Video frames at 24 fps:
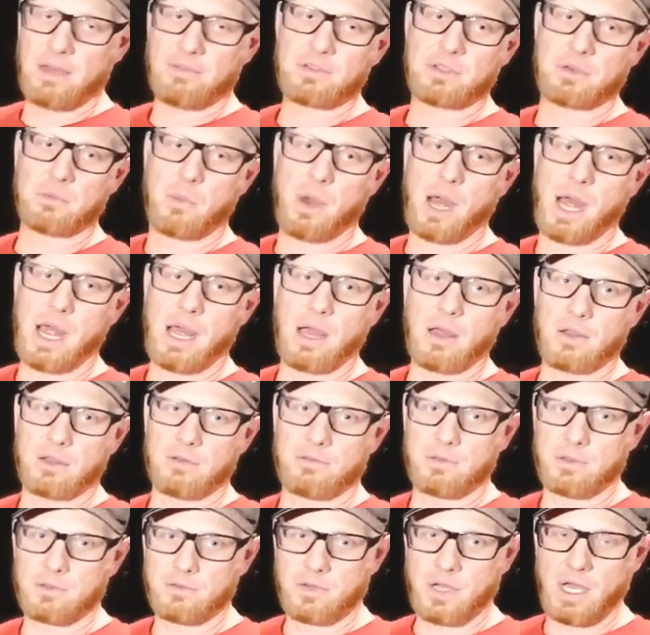mile, if
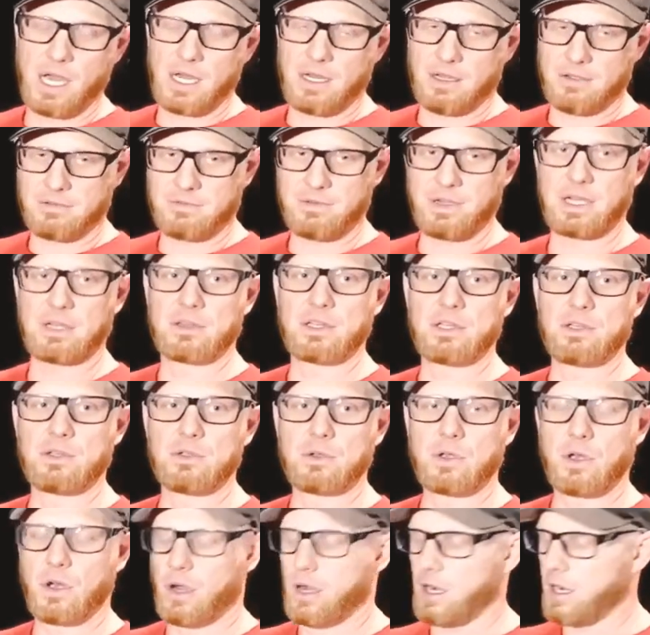you've got a fairly new
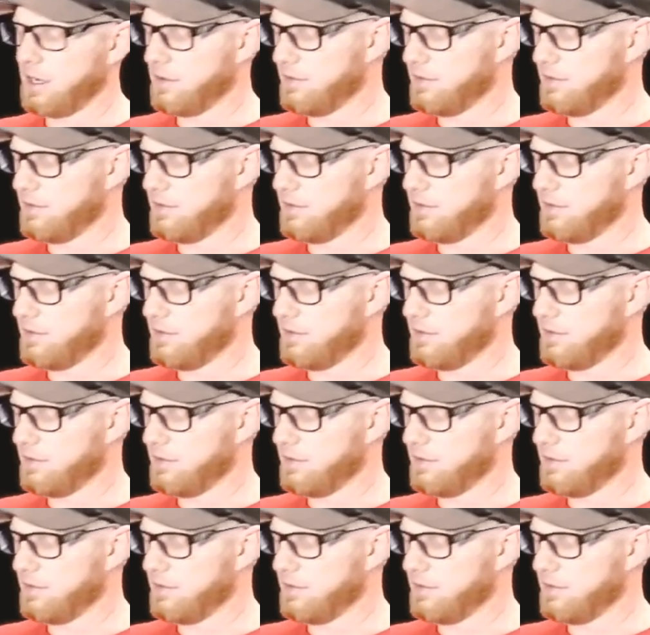car